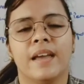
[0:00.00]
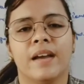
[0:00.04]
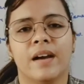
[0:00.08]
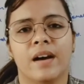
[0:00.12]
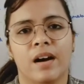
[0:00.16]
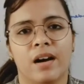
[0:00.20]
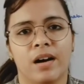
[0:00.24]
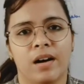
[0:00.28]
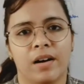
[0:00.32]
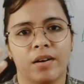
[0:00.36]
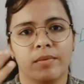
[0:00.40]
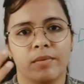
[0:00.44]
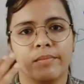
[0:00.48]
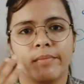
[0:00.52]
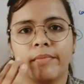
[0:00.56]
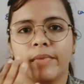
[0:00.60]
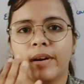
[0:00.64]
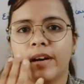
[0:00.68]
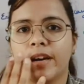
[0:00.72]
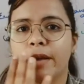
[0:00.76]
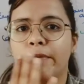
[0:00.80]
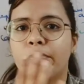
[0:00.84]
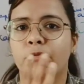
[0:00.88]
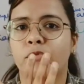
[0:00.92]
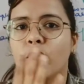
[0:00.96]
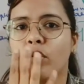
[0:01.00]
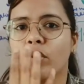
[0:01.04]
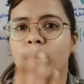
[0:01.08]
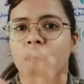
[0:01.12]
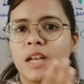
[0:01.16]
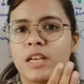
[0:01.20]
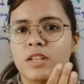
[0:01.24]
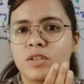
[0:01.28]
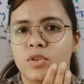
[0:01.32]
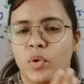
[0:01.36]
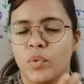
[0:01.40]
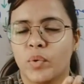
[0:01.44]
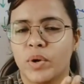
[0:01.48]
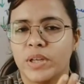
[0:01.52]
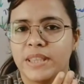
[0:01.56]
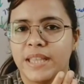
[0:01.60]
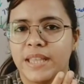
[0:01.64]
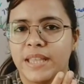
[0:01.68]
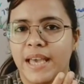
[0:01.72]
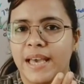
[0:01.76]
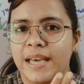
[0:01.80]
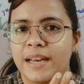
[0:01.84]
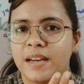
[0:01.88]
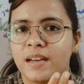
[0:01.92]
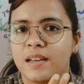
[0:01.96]
uh, lip fullness over
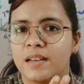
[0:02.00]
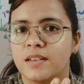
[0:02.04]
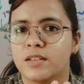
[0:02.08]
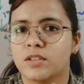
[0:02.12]
there,